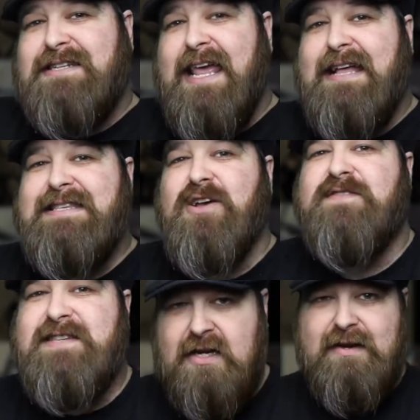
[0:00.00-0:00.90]
to take
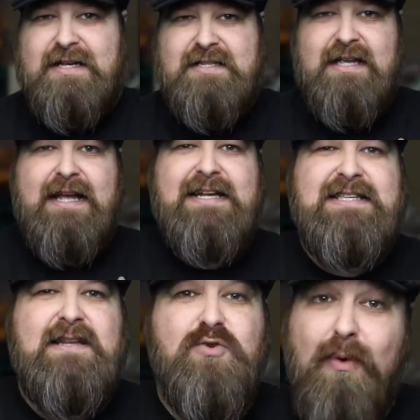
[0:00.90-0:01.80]
itself seriously? Is
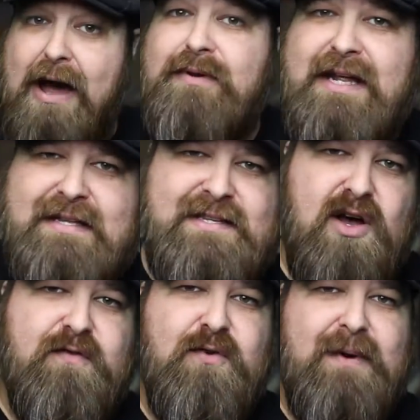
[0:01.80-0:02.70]
it grounding
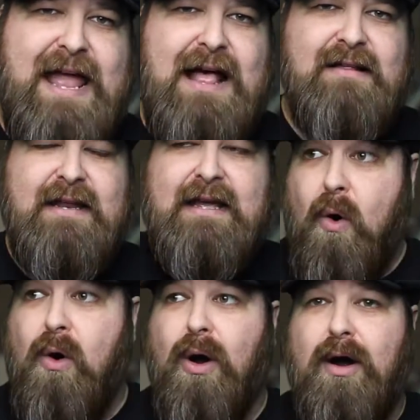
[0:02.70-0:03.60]
itself in reality?
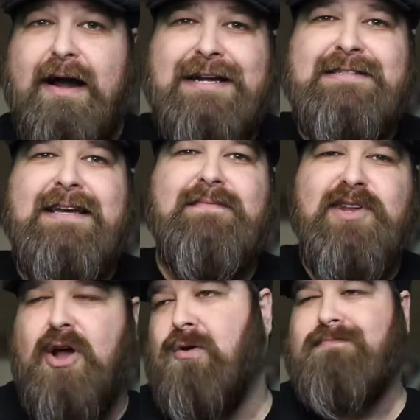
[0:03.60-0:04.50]
Or is it,
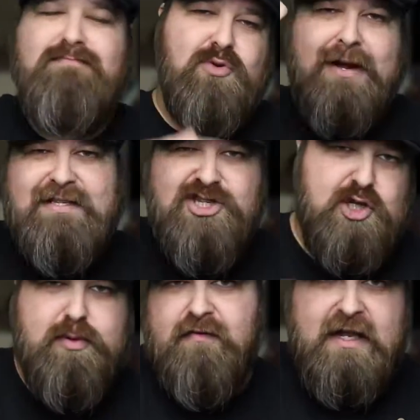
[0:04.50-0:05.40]
crazy
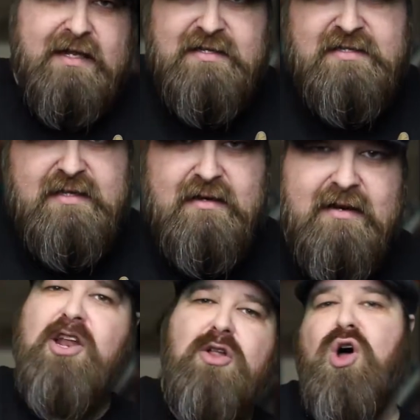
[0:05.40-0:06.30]
supervillains and
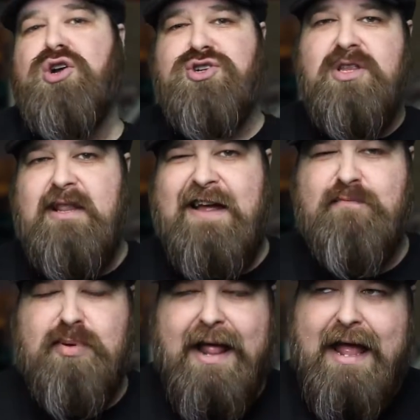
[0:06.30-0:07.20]

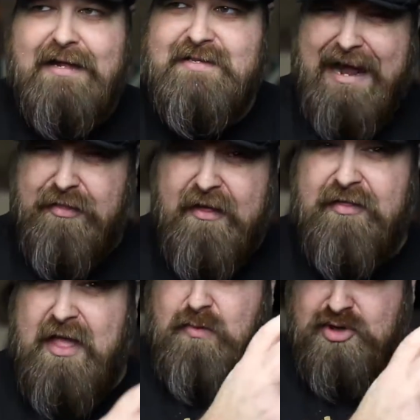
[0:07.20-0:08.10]
larger-than-life plans? I think
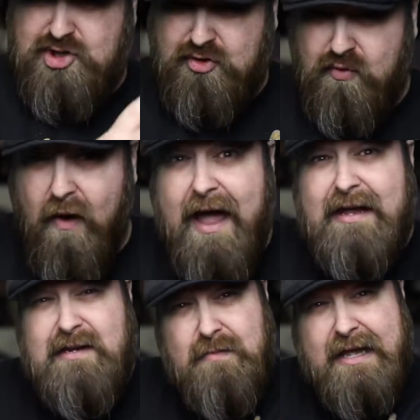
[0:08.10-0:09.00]
they were
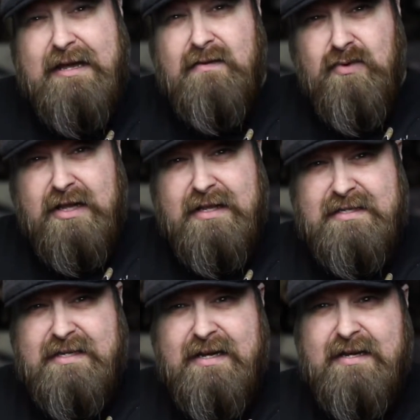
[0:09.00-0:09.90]
trying to make it
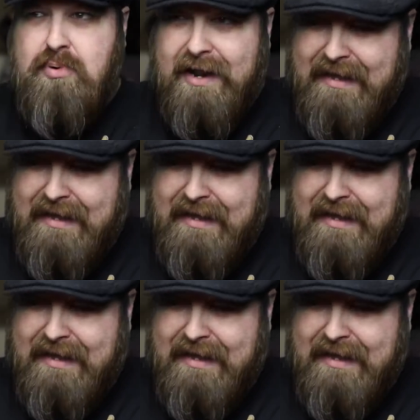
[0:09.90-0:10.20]
realistic, but